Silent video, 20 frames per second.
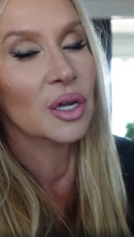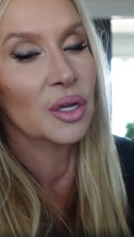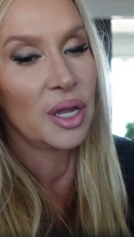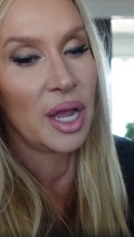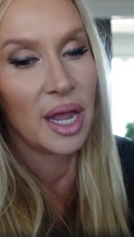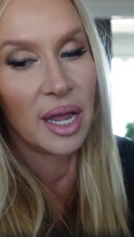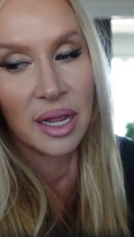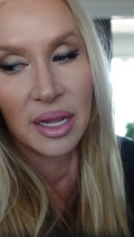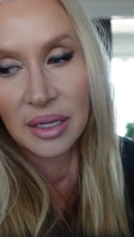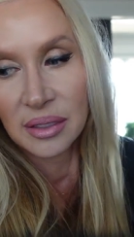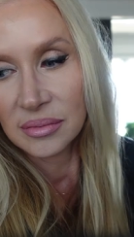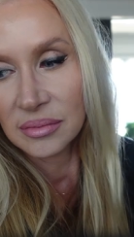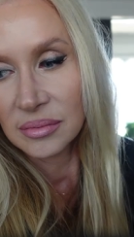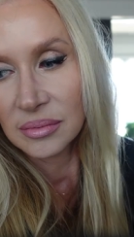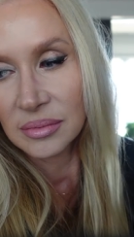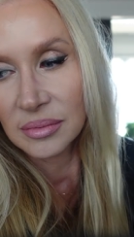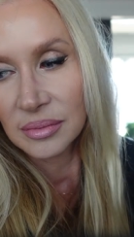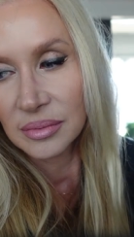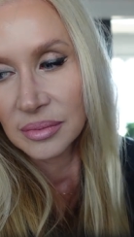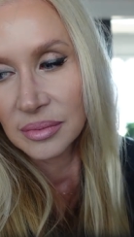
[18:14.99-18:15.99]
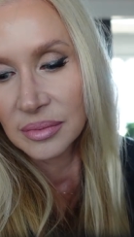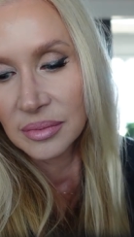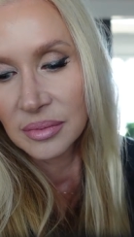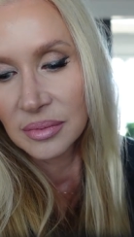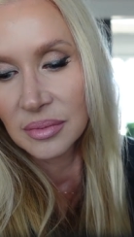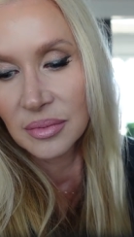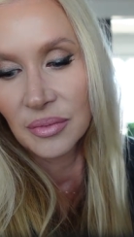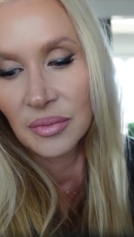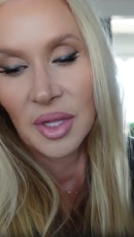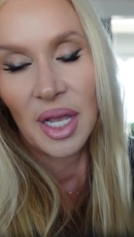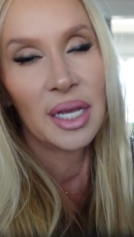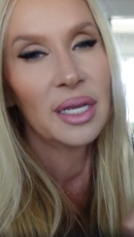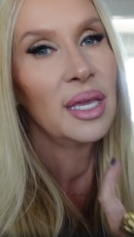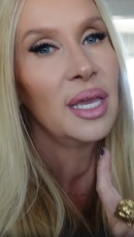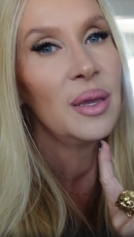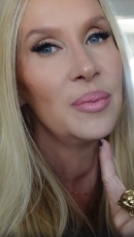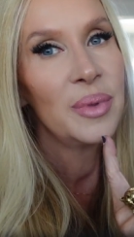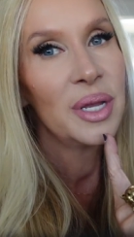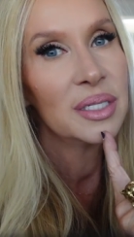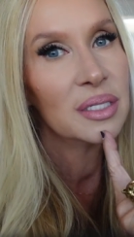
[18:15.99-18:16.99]
okay. I
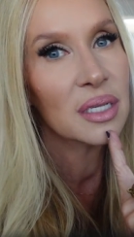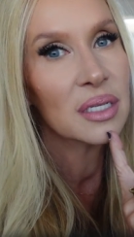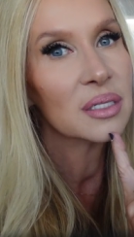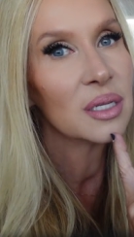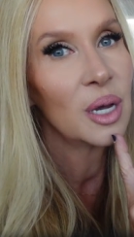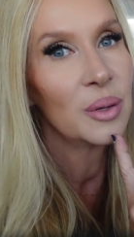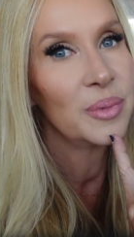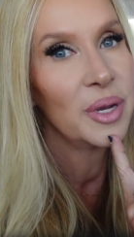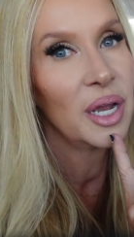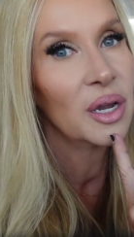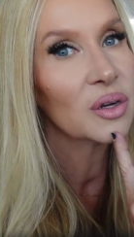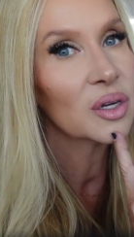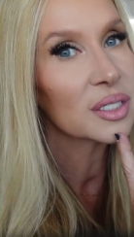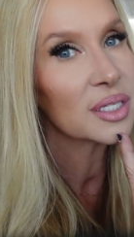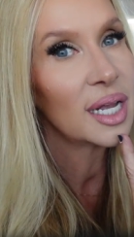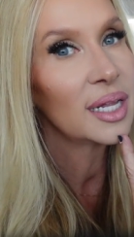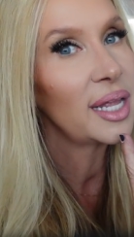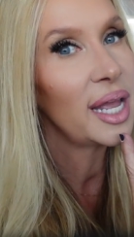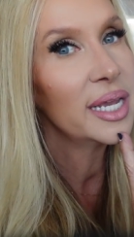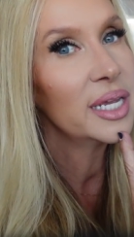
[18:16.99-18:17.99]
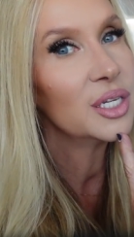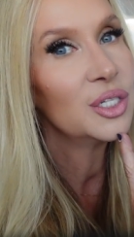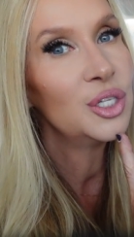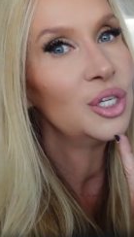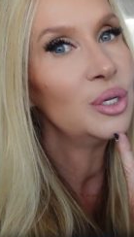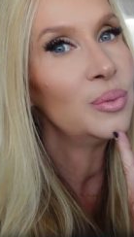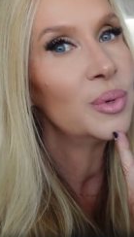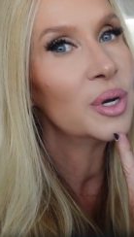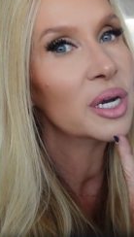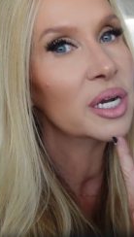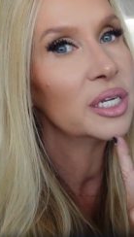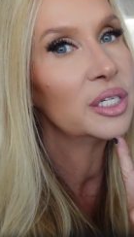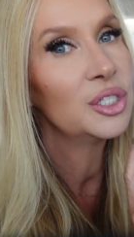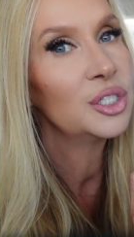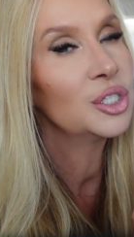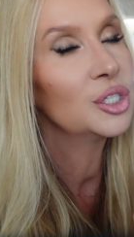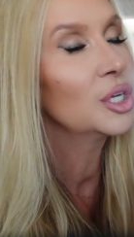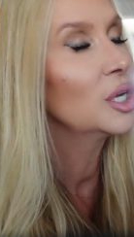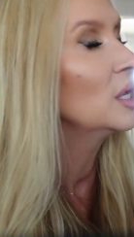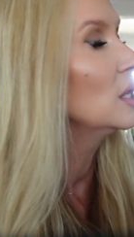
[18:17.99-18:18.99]
can't mess this up now because I like it too
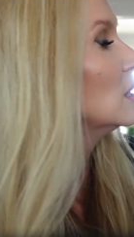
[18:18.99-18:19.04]
much.